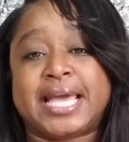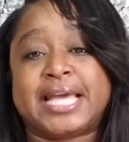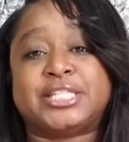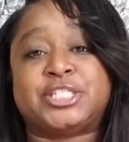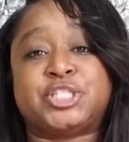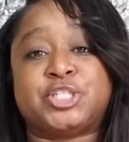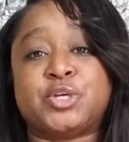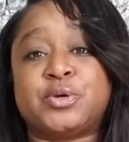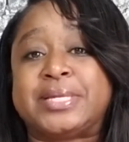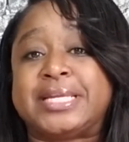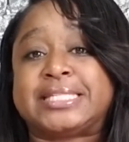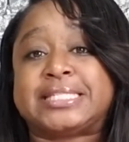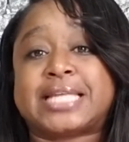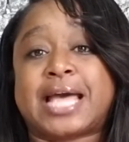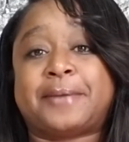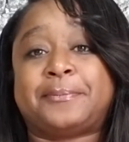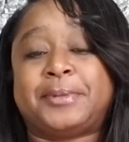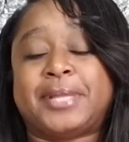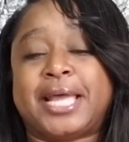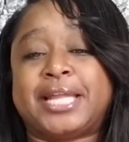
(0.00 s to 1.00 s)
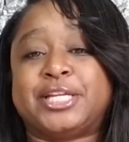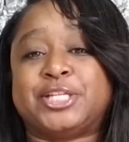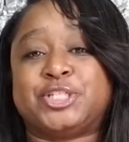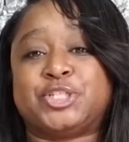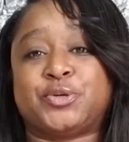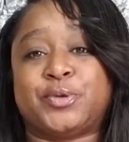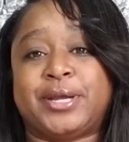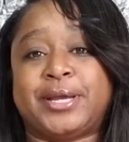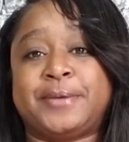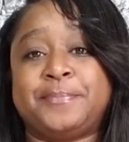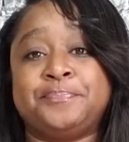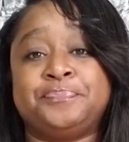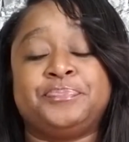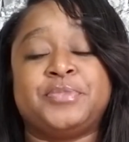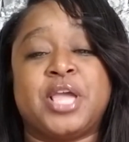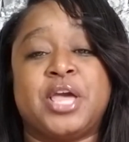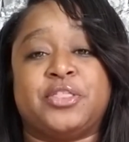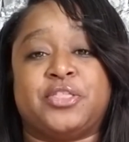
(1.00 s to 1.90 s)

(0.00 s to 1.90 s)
As soon as I plan a trip,